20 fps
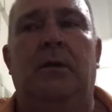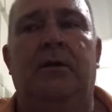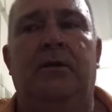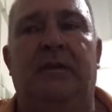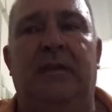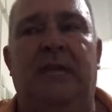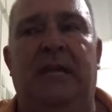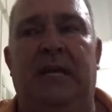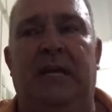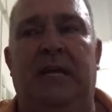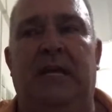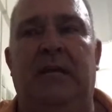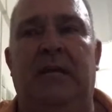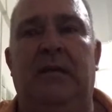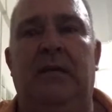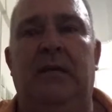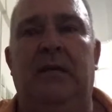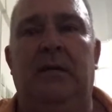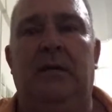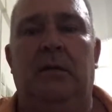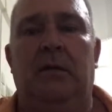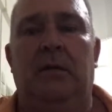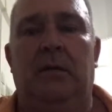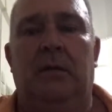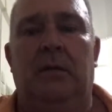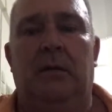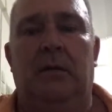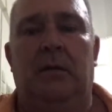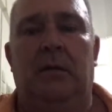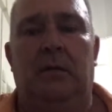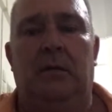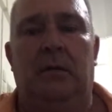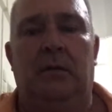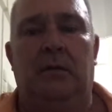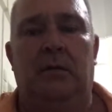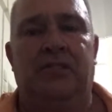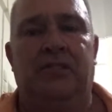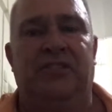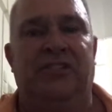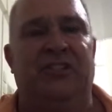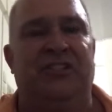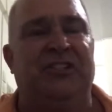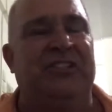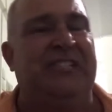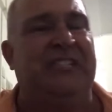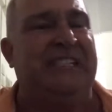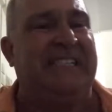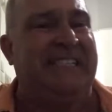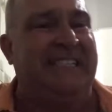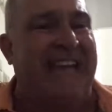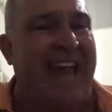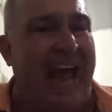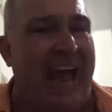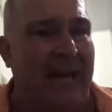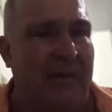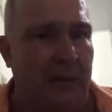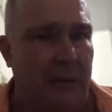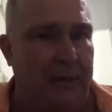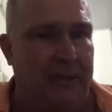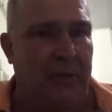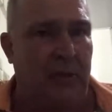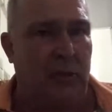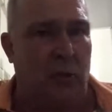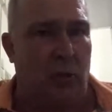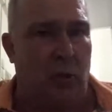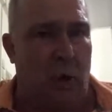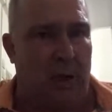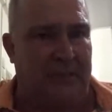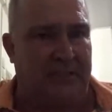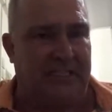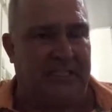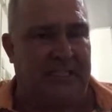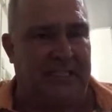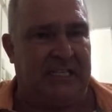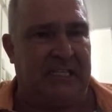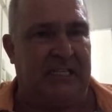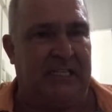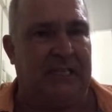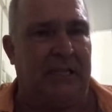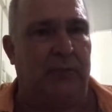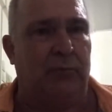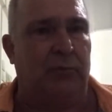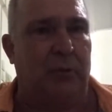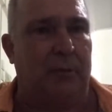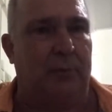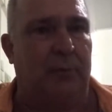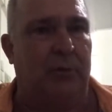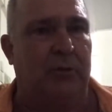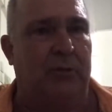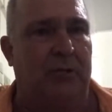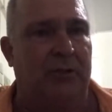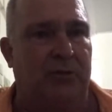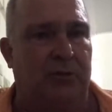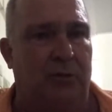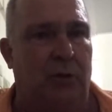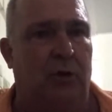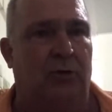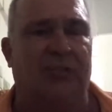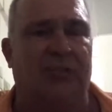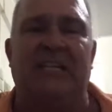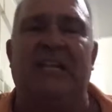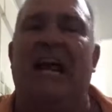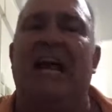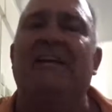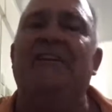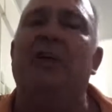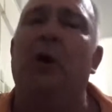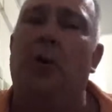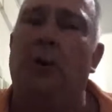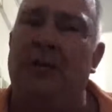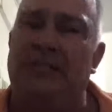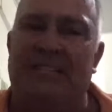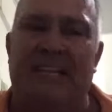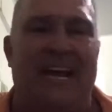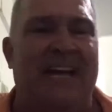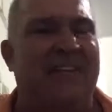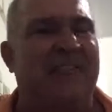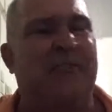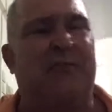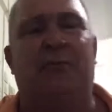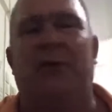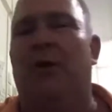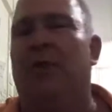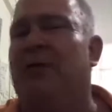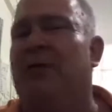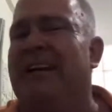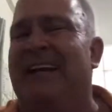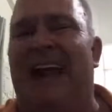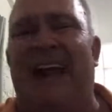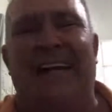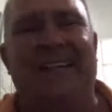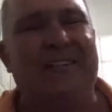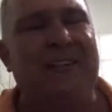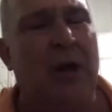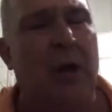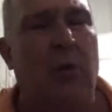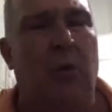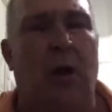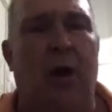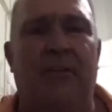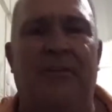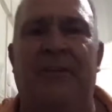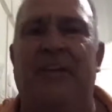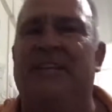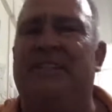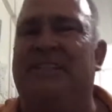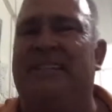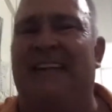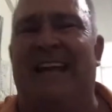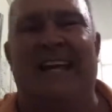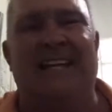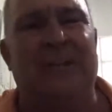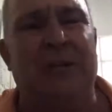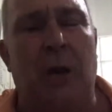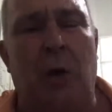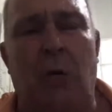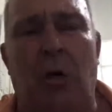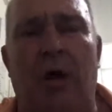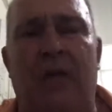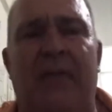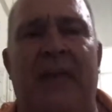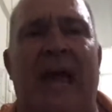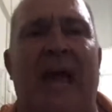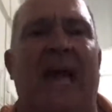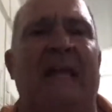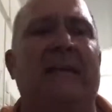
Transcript: the staggering quantity that Ripple controls. And I know it's escrowed, and I know all this, and I know all that.